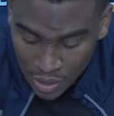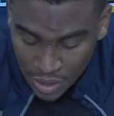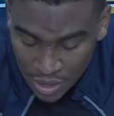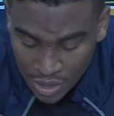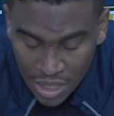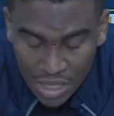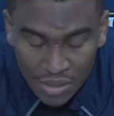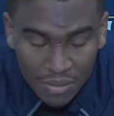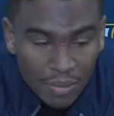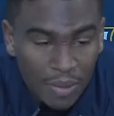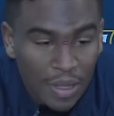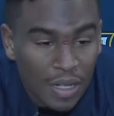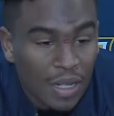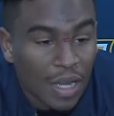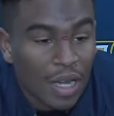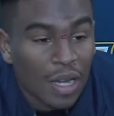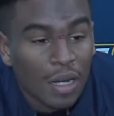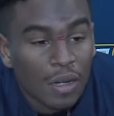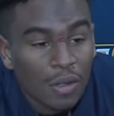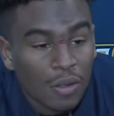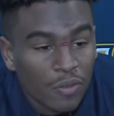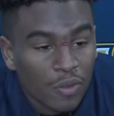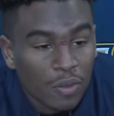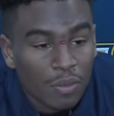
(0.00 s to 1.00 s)
Just give back
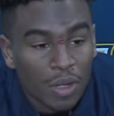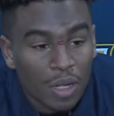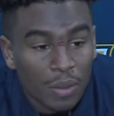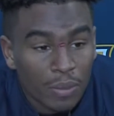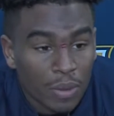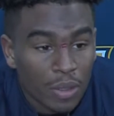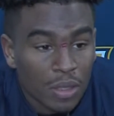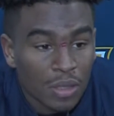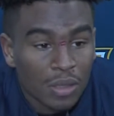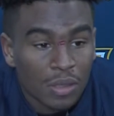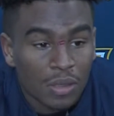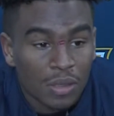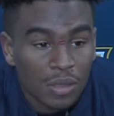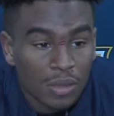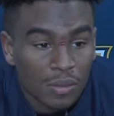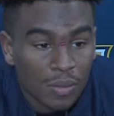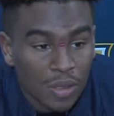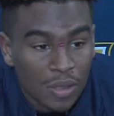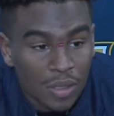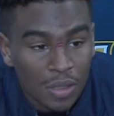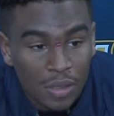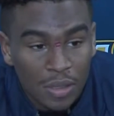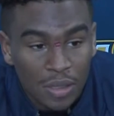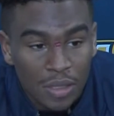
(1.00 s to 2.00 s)
out for my brothers,
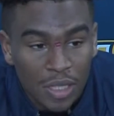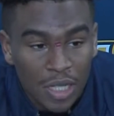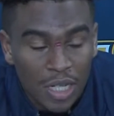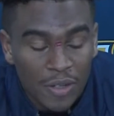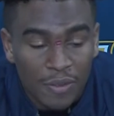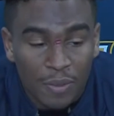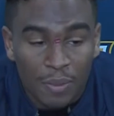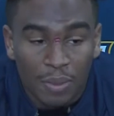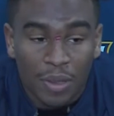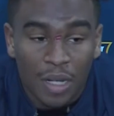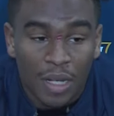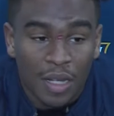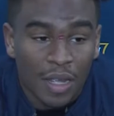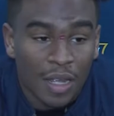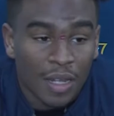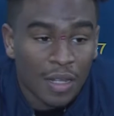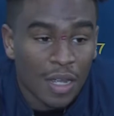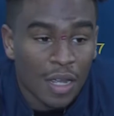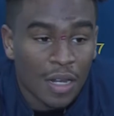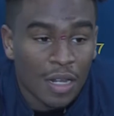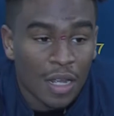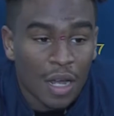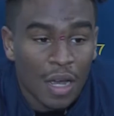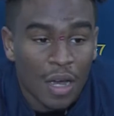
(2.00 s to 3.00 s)
because every play they
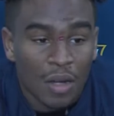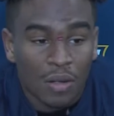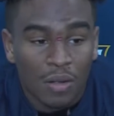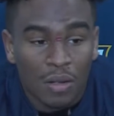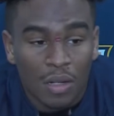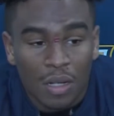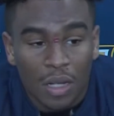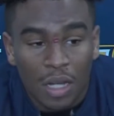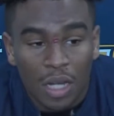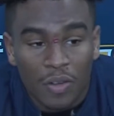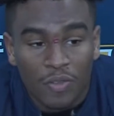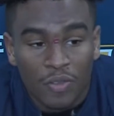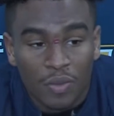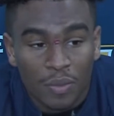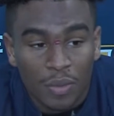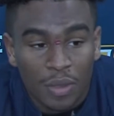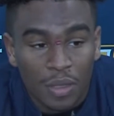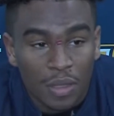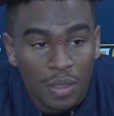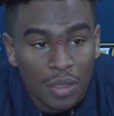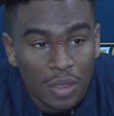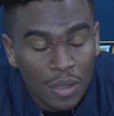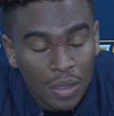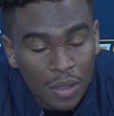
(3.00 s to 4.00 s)
landed out on the line for
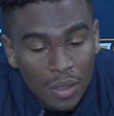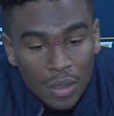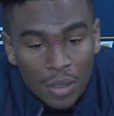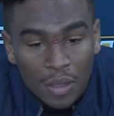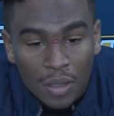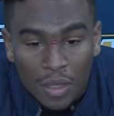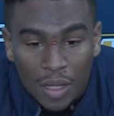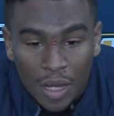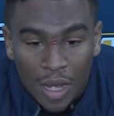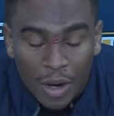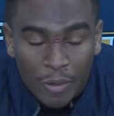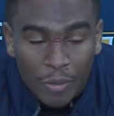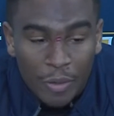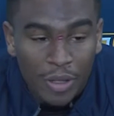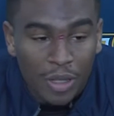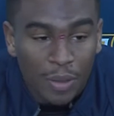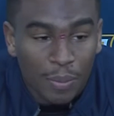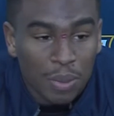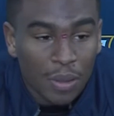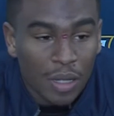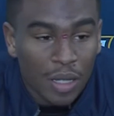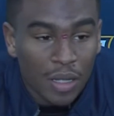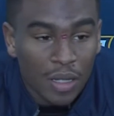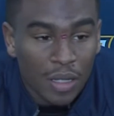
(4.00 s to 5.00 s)
me. I read the
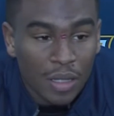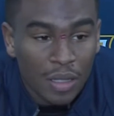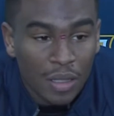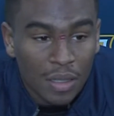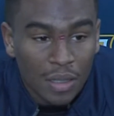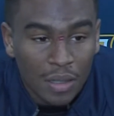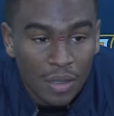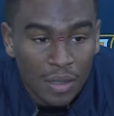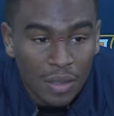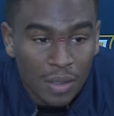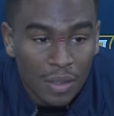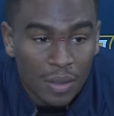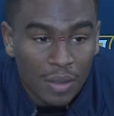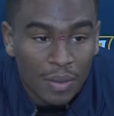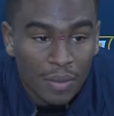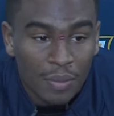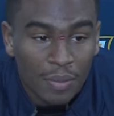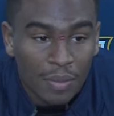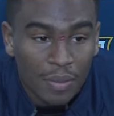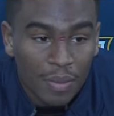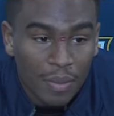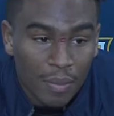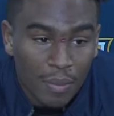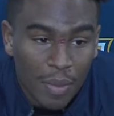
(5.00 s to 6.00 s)
play.
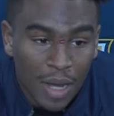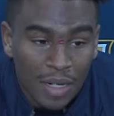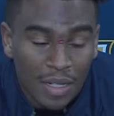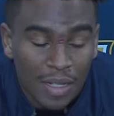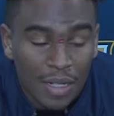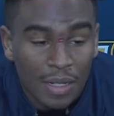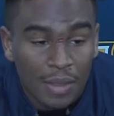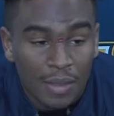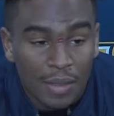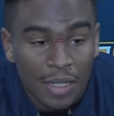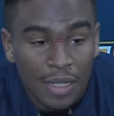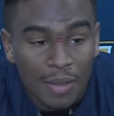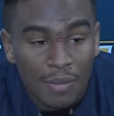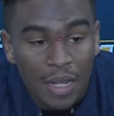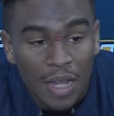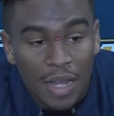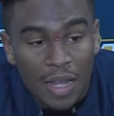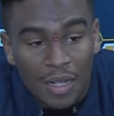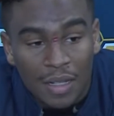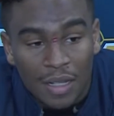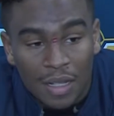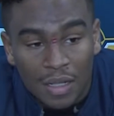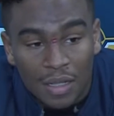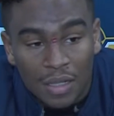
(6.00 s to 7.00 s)
My
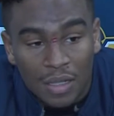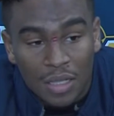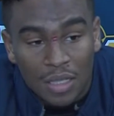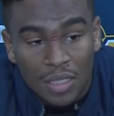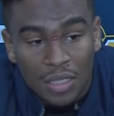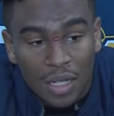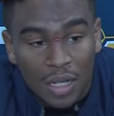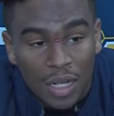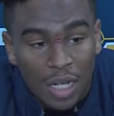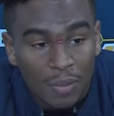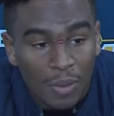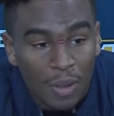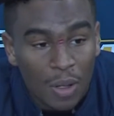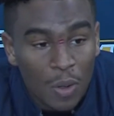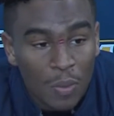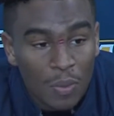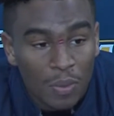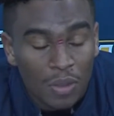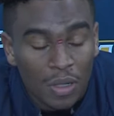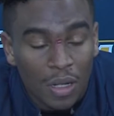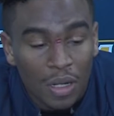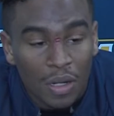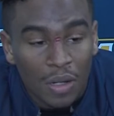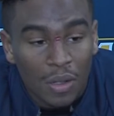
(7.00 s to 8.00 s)
D-line did a good job of
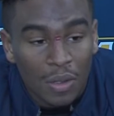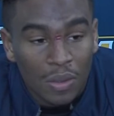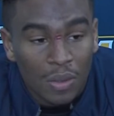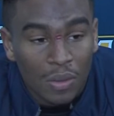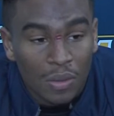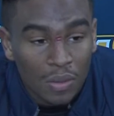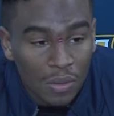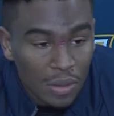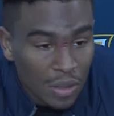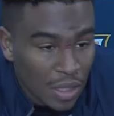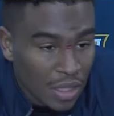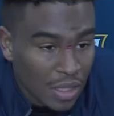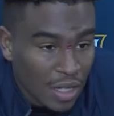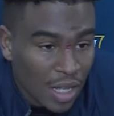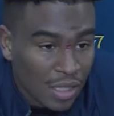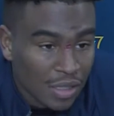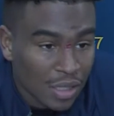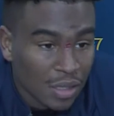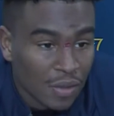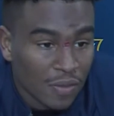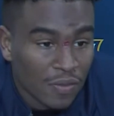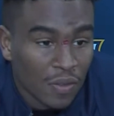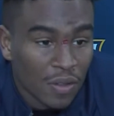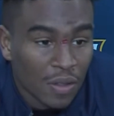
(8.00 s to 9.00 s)
opening the hole, and I
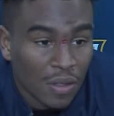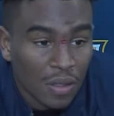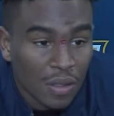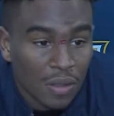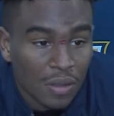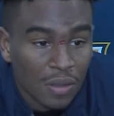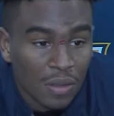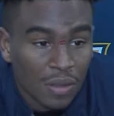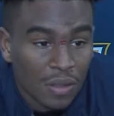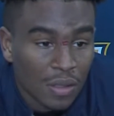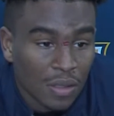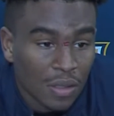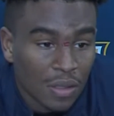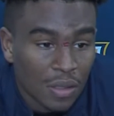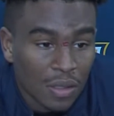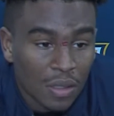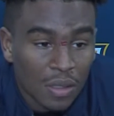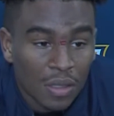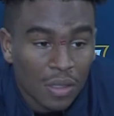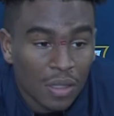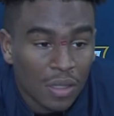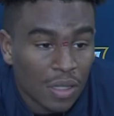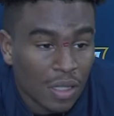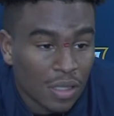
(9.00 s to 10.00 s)
just filled
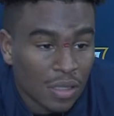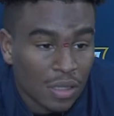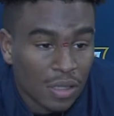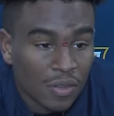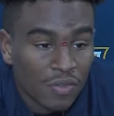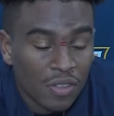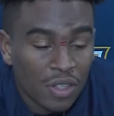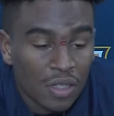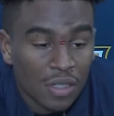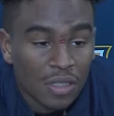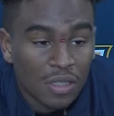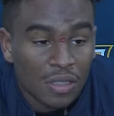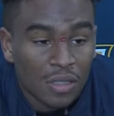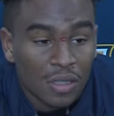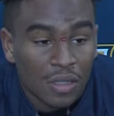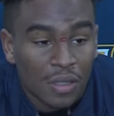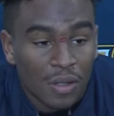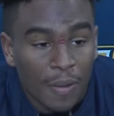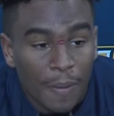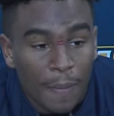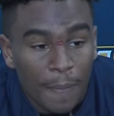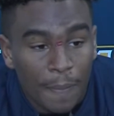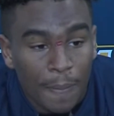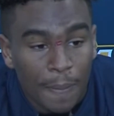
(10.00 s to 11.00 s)
and just finished
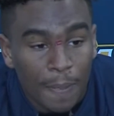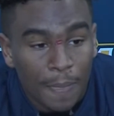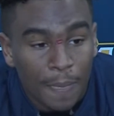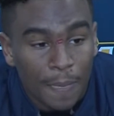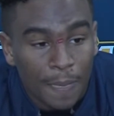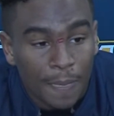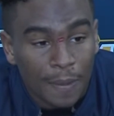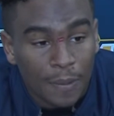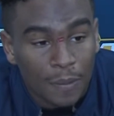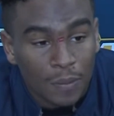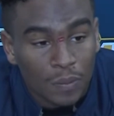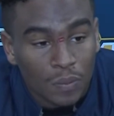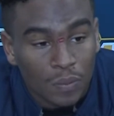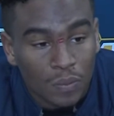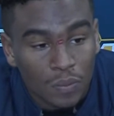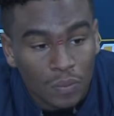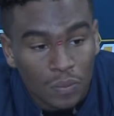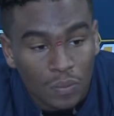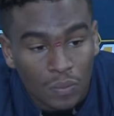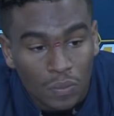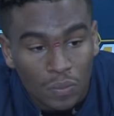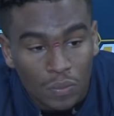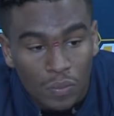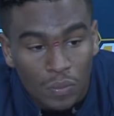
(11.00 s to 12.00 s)

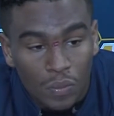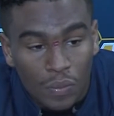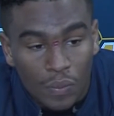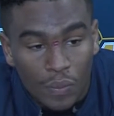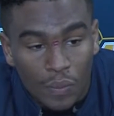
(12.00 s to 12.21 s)
it.